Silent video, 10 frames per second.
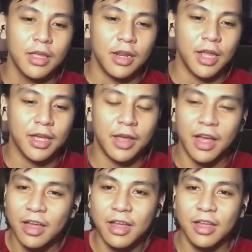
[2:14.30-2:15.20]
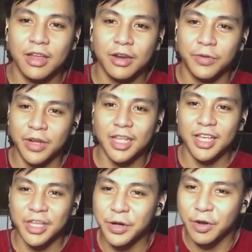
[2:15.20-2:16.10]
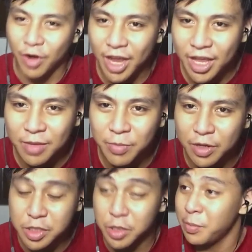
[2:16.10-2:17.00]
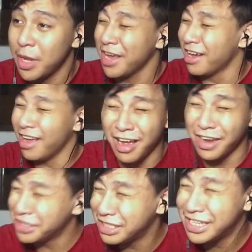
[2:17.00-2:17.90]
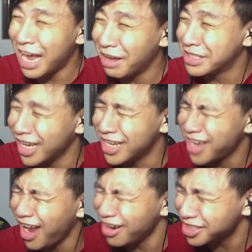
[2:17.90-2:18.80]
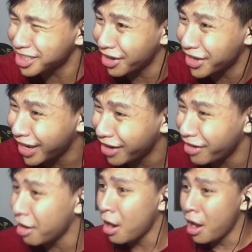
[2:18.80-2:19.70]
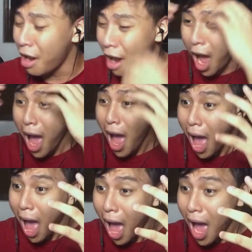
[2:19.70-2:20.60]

Like, huh? Really? You're crying because you're making $100,000 a year? Ah!